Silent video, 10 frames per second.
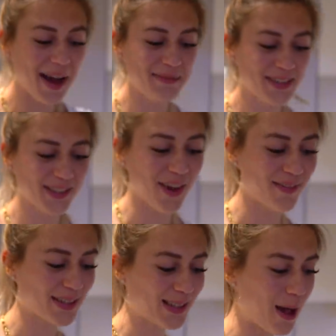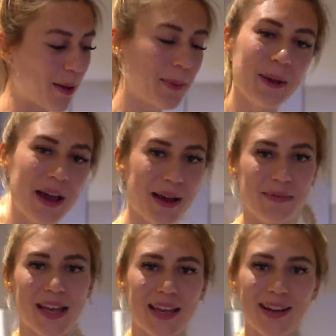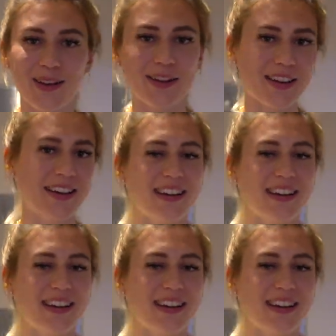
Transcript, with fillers: I'm gonna serve this up and make it look